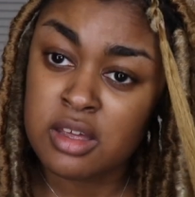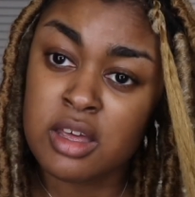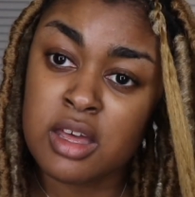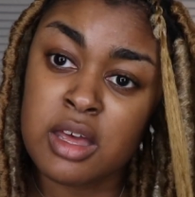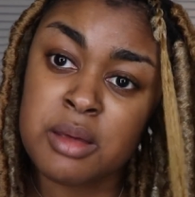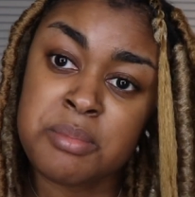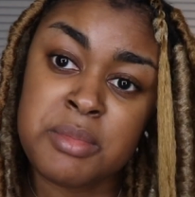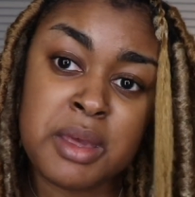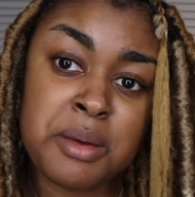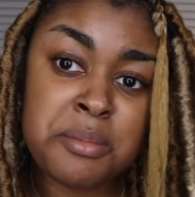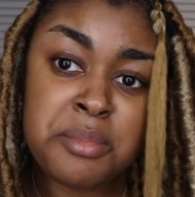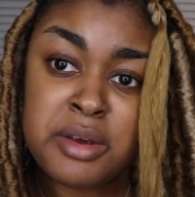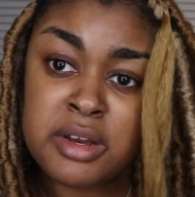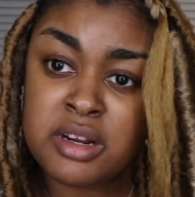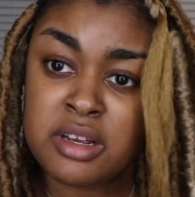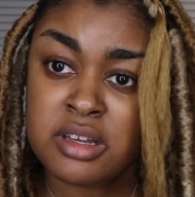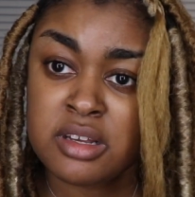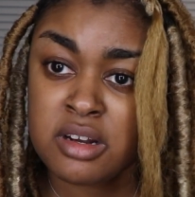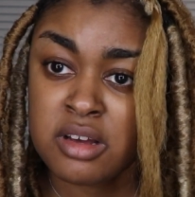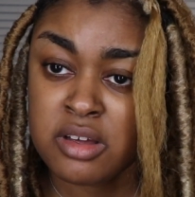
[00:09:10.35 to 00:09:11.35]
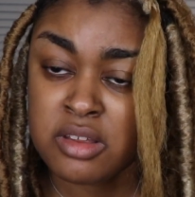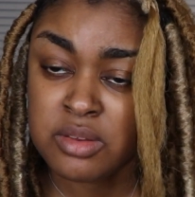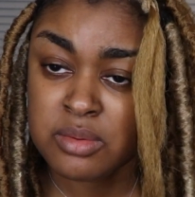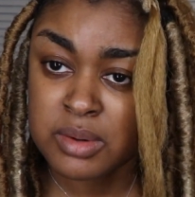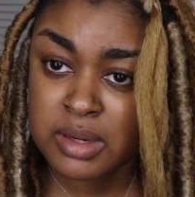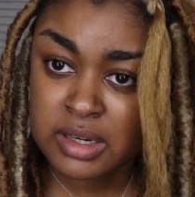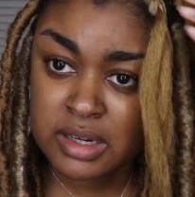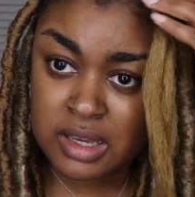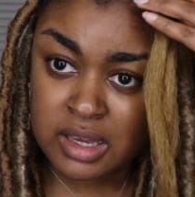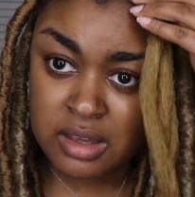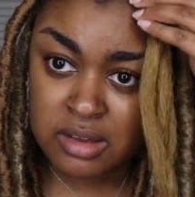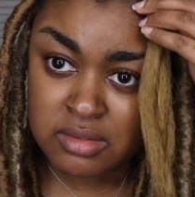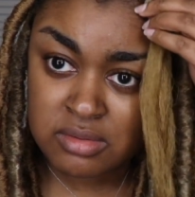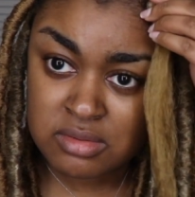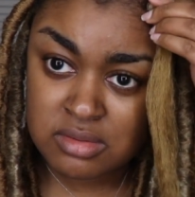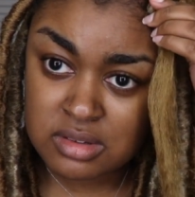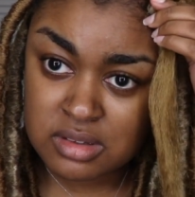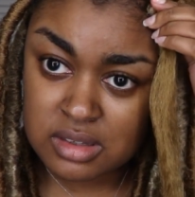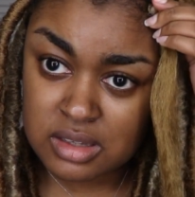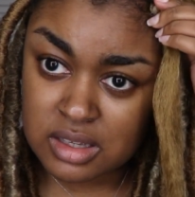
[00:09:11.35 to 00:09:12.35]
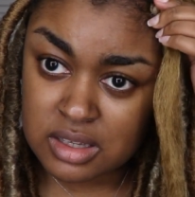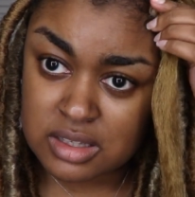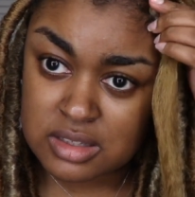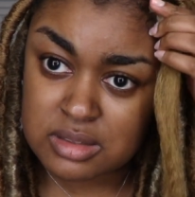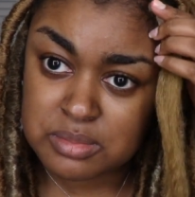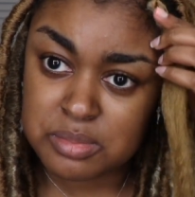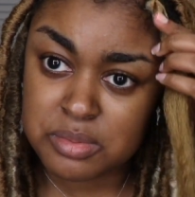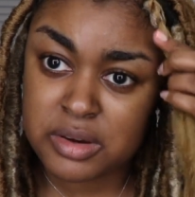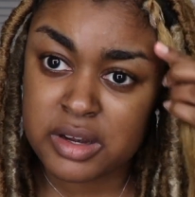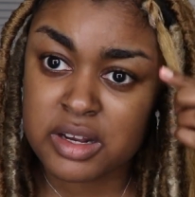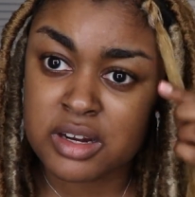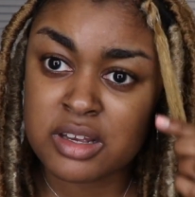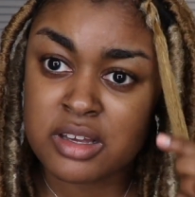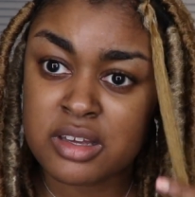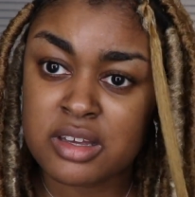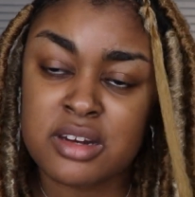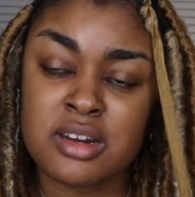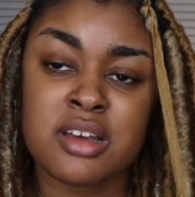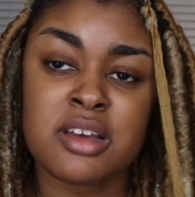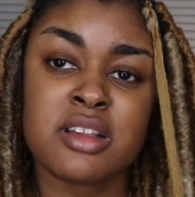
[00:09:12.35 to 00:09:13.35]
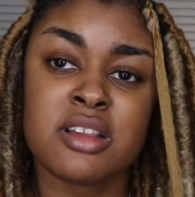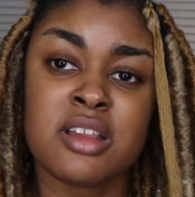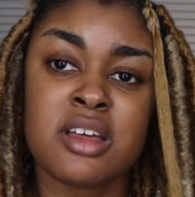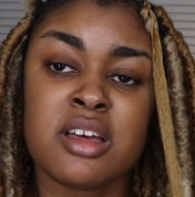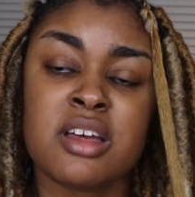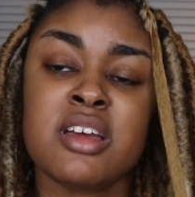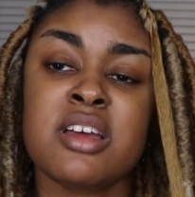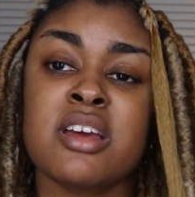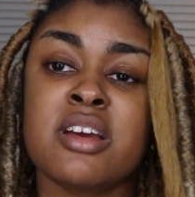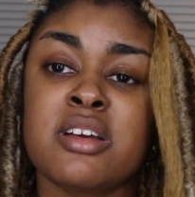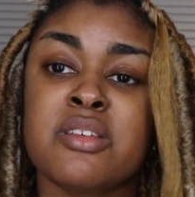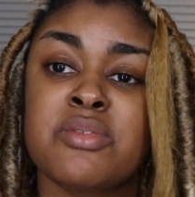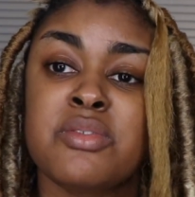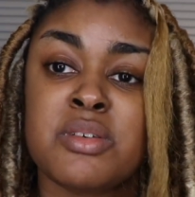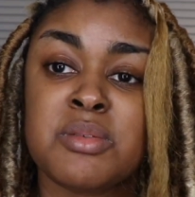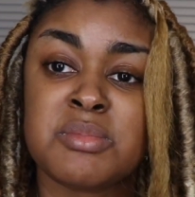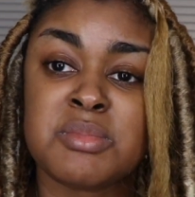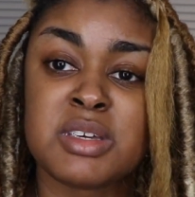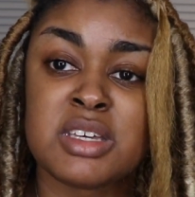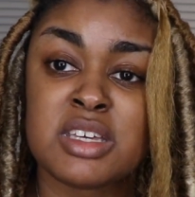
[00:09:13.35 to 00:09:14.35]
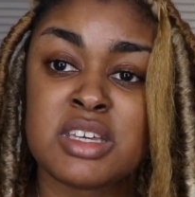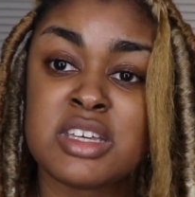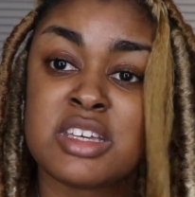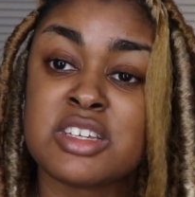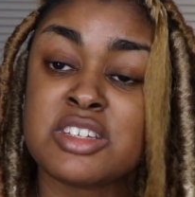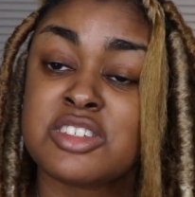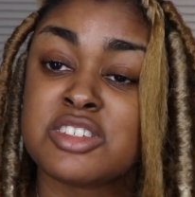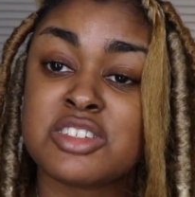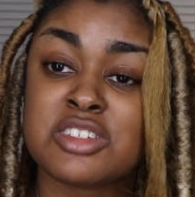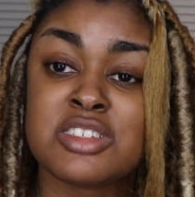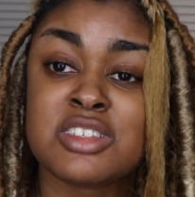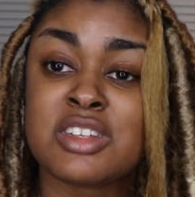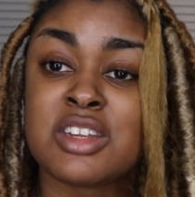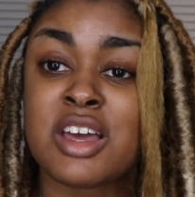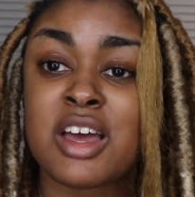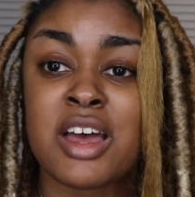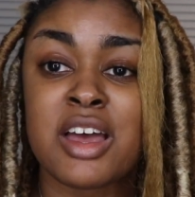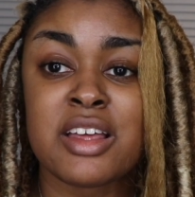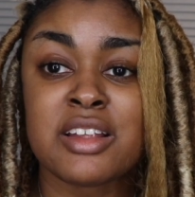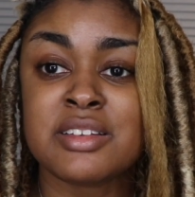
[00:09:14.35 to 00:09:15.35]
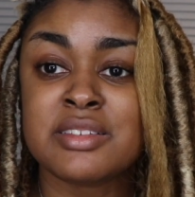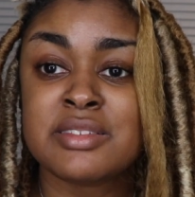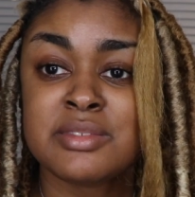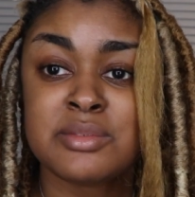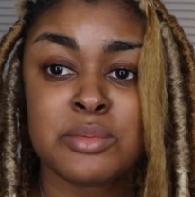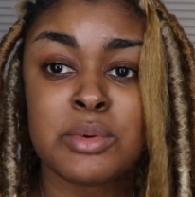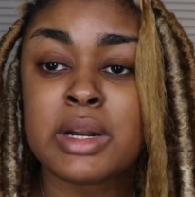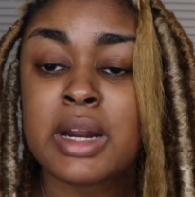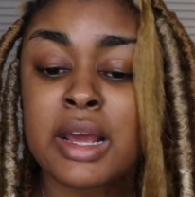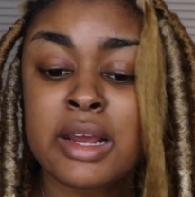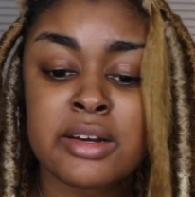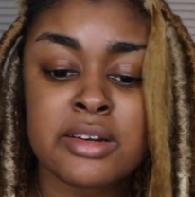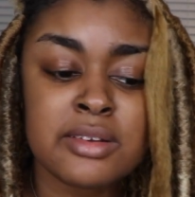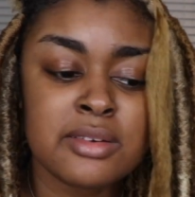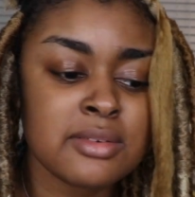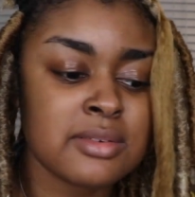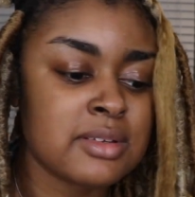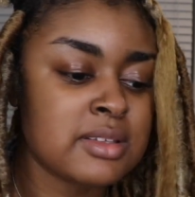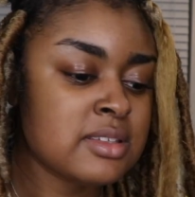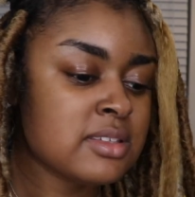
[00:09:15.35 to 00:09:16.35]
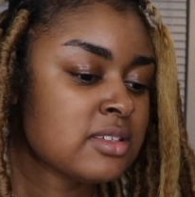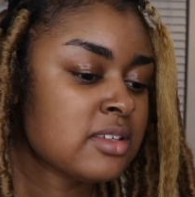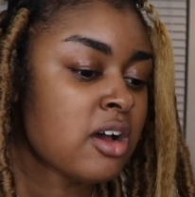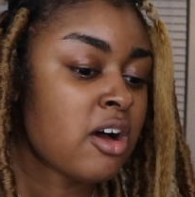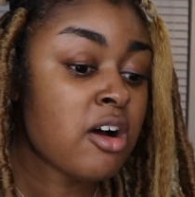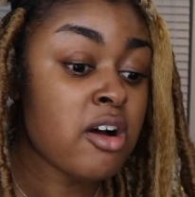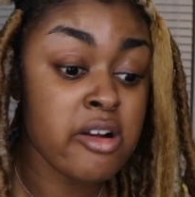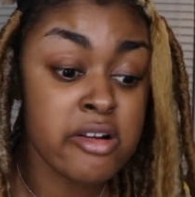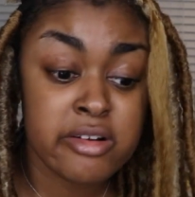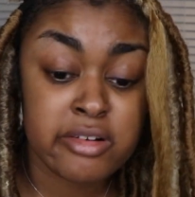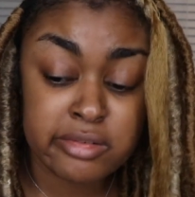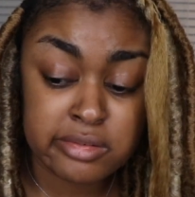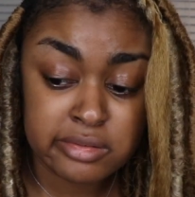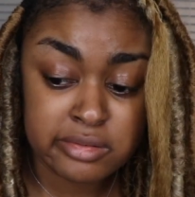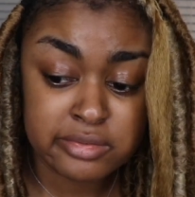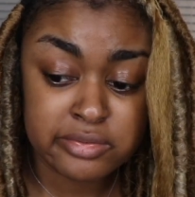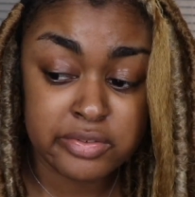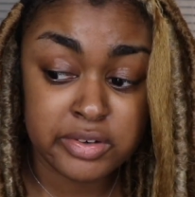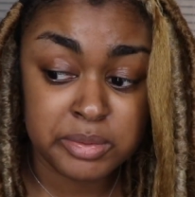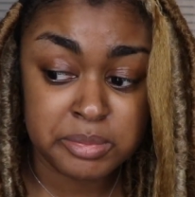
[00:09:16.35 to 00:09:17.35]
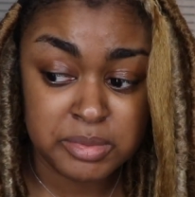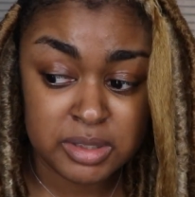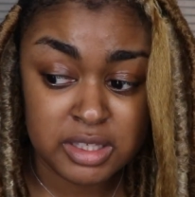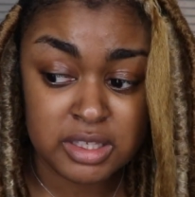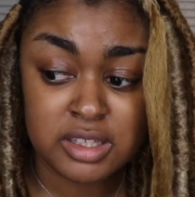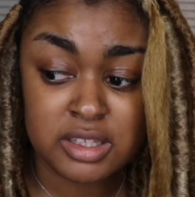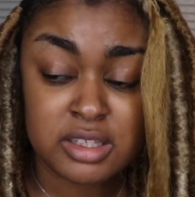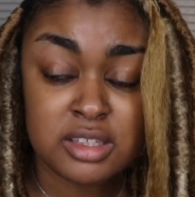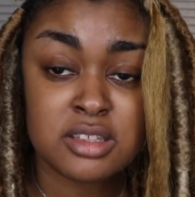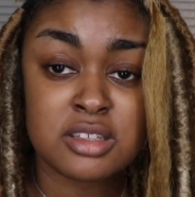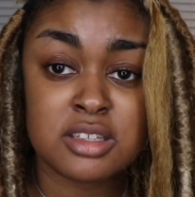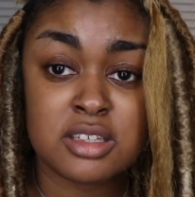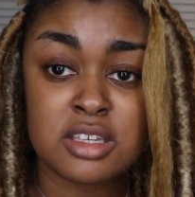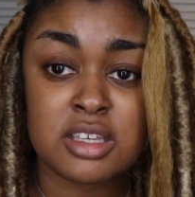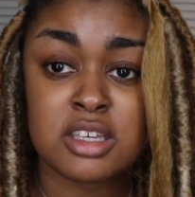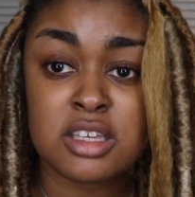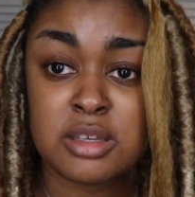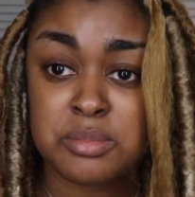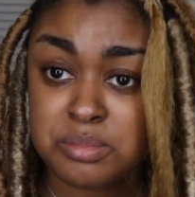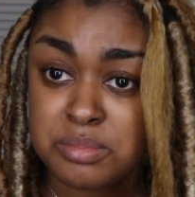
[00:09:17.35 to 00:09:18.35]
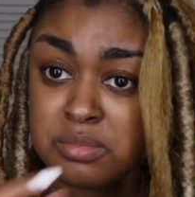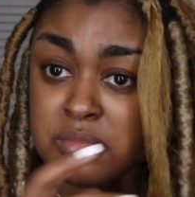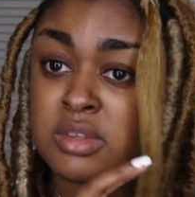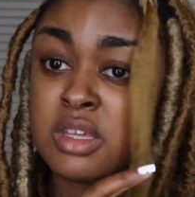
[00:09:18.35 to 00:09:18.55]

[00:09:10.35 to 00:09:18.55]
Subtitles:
I'm not braiding it all the way down because braiding kanekalon hair for me is just not what I do. It's hard for me to keep